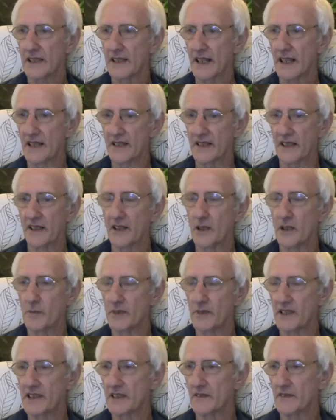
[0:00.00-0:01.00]
and the
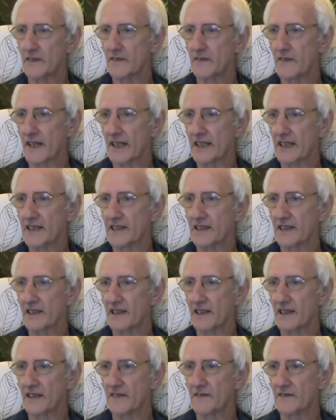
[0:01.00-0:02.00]
cumulative effect
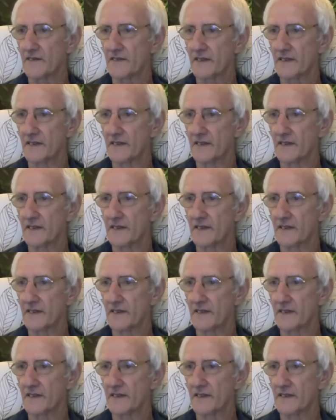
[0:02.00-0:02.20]
of